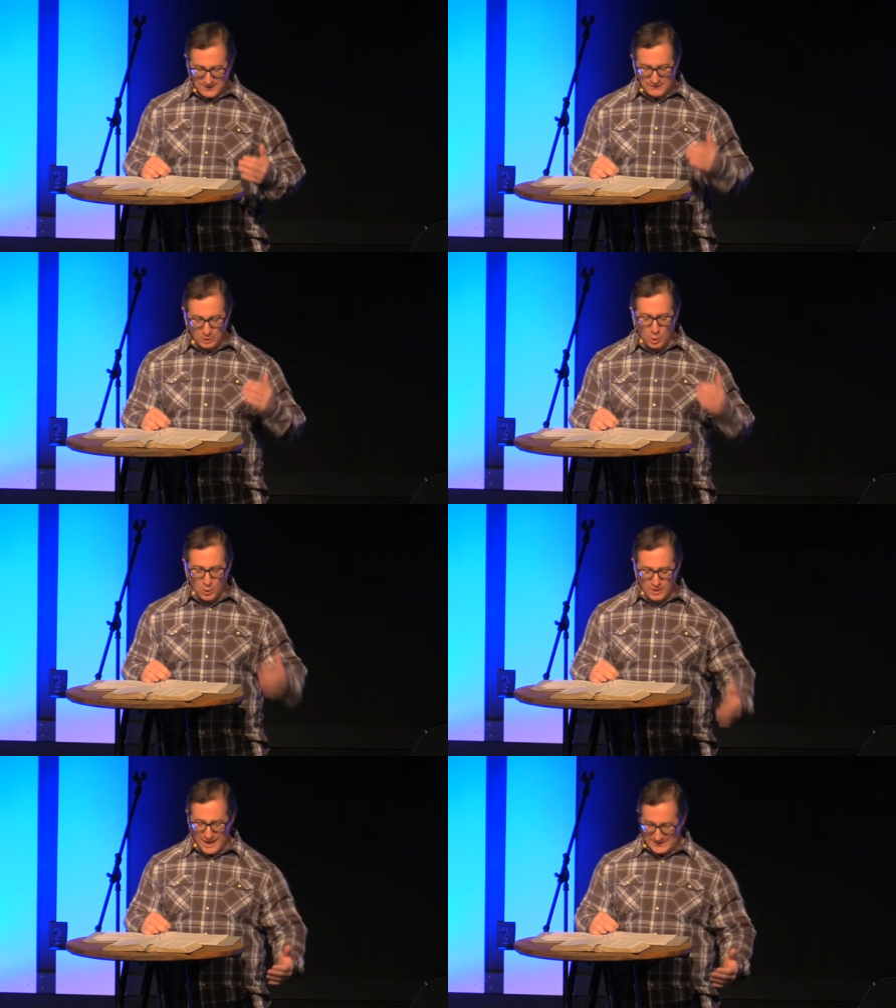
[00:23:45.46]
In the
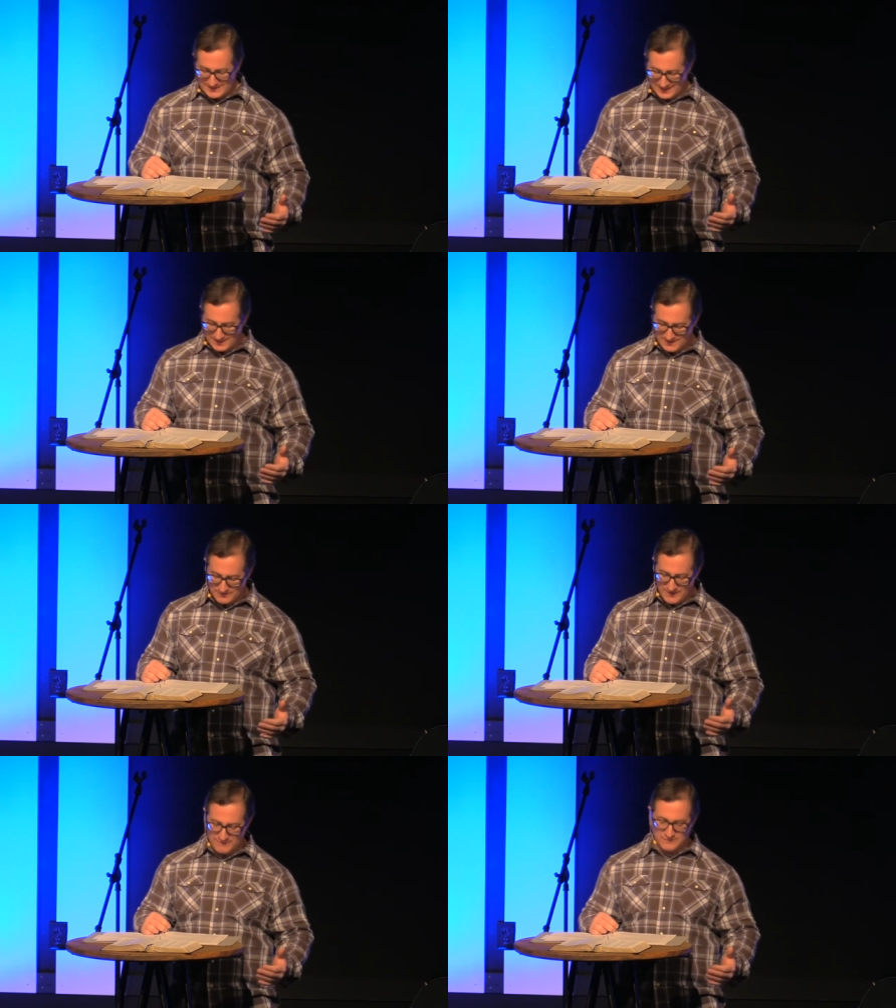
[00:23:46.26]
Lord I take
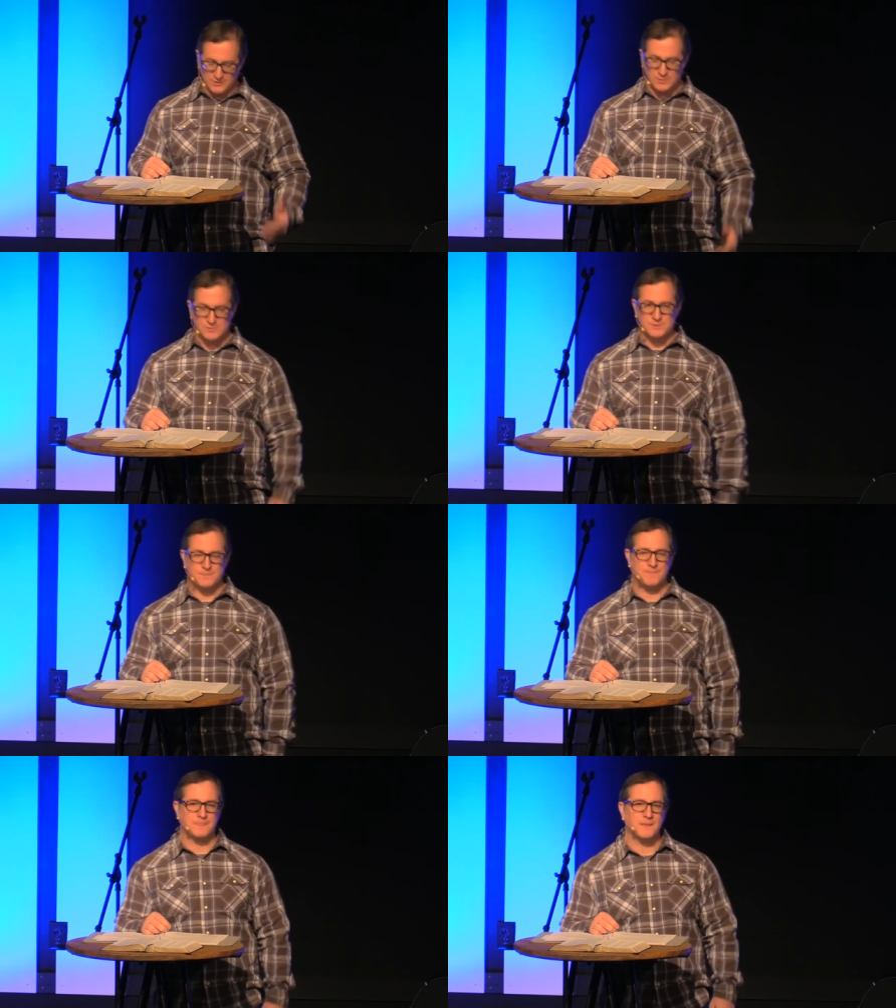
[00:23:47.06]

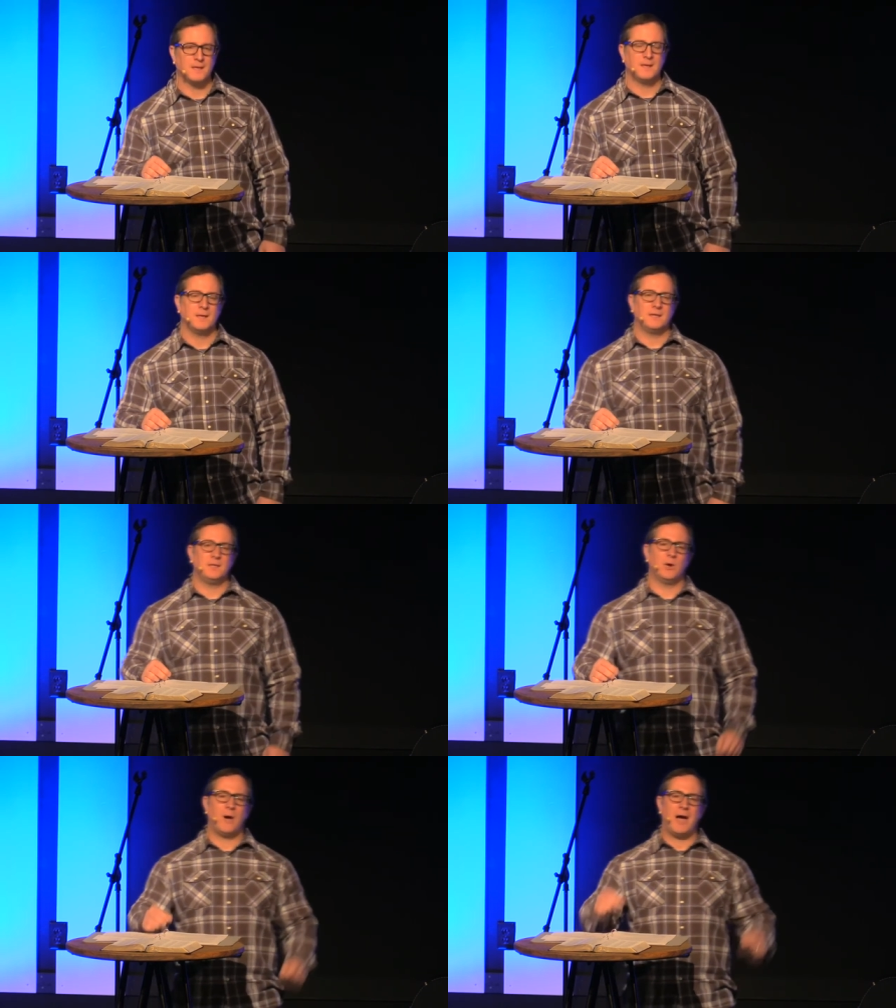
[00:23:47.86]
refuge.
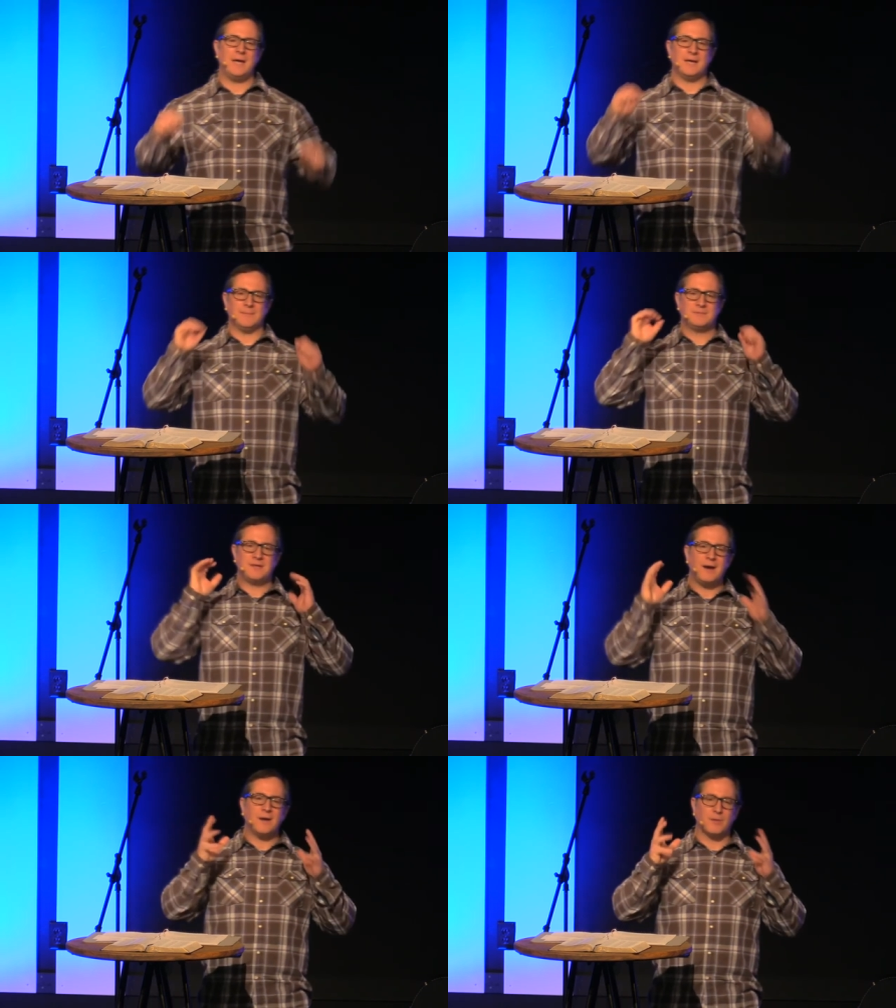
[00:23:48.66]
You know, I am
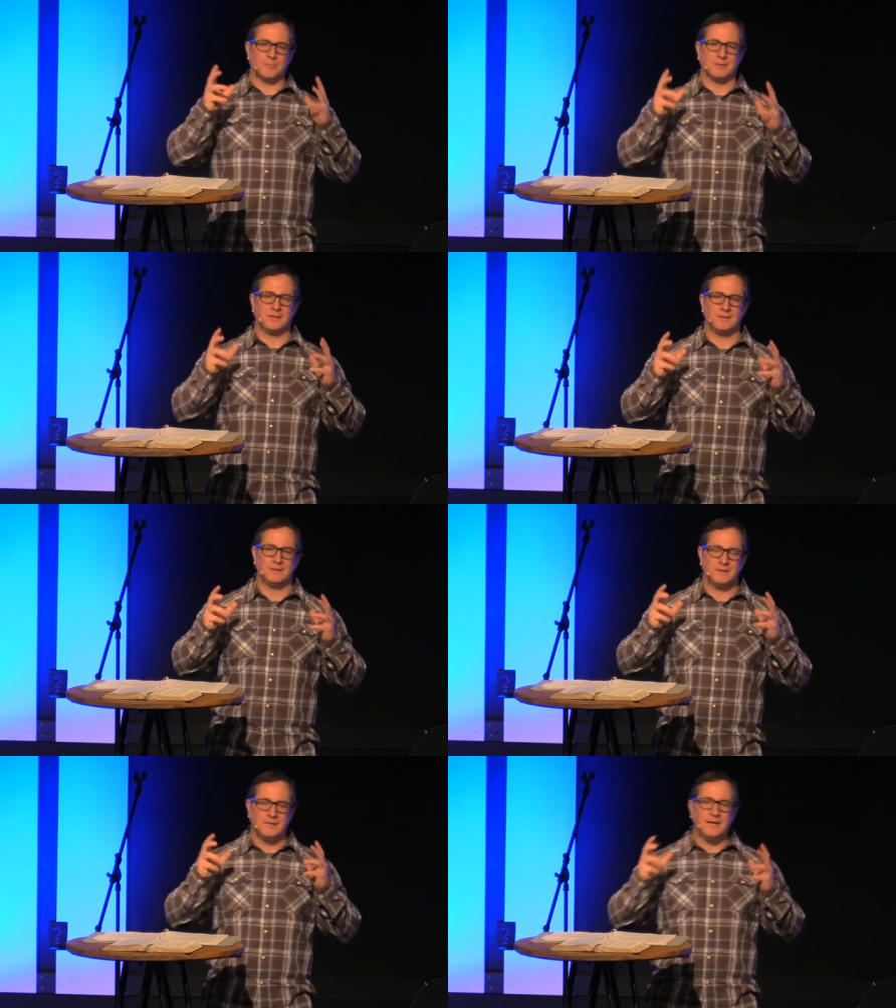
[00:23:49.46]

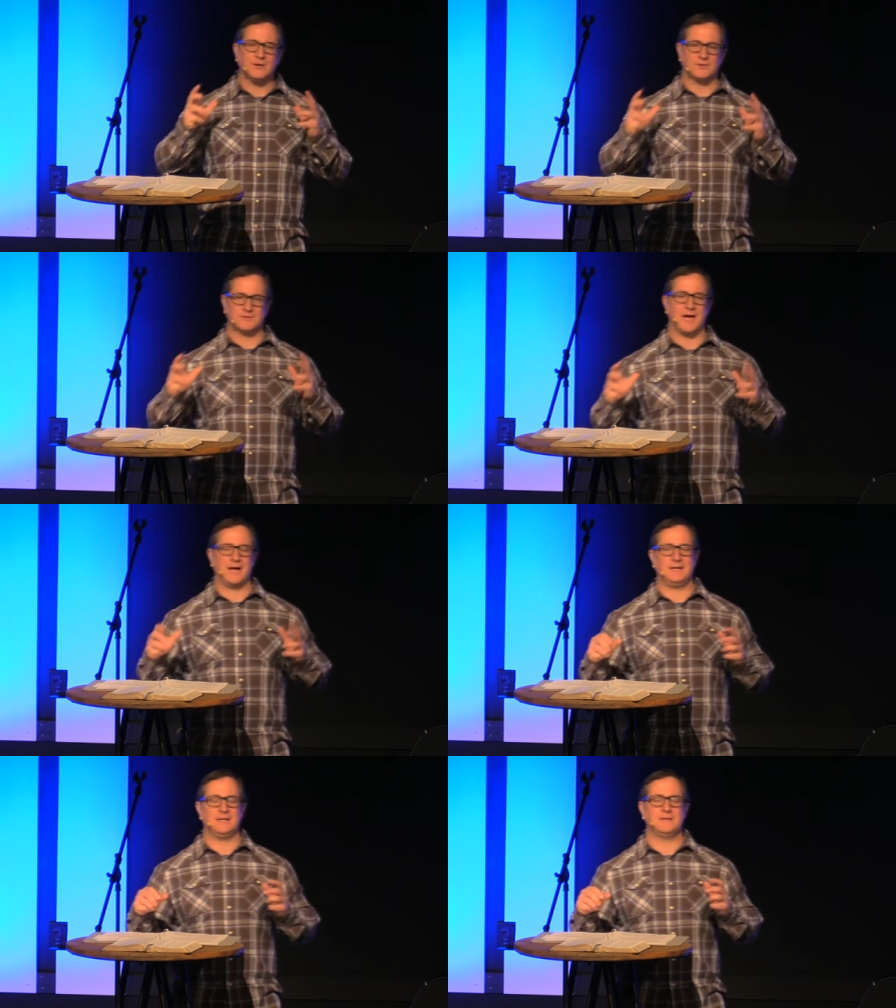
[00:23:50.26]
terribly
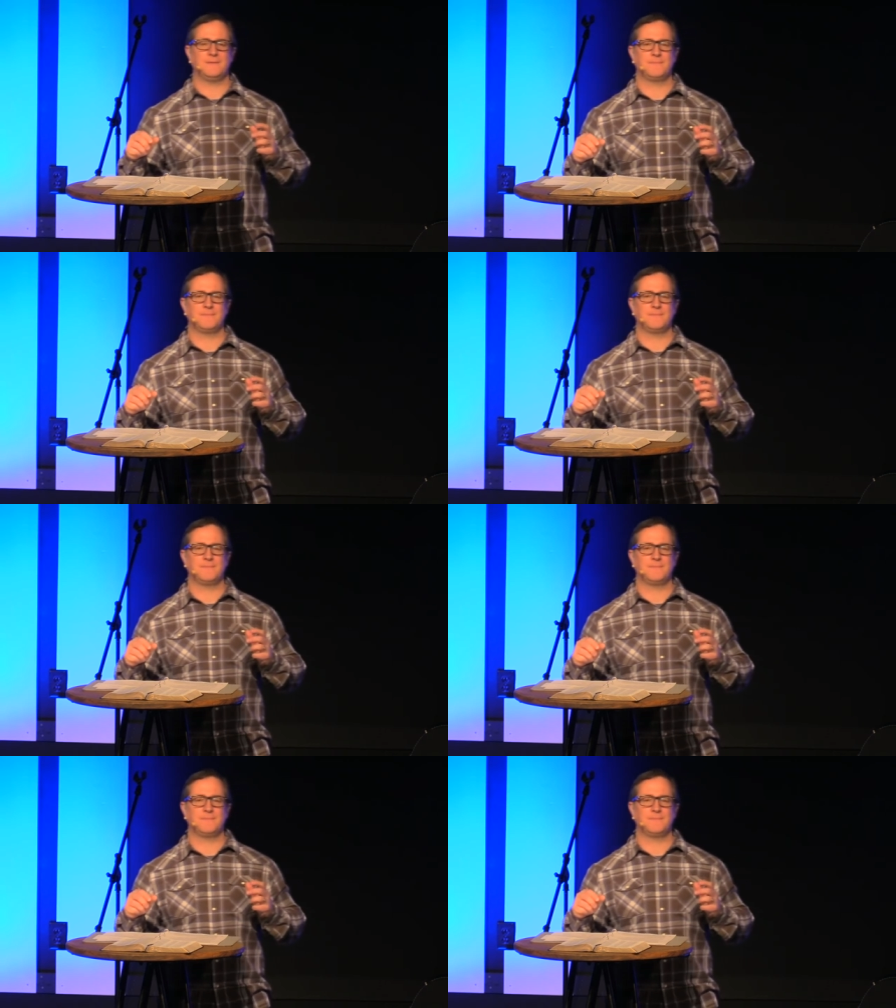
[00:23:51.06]
nearsighted.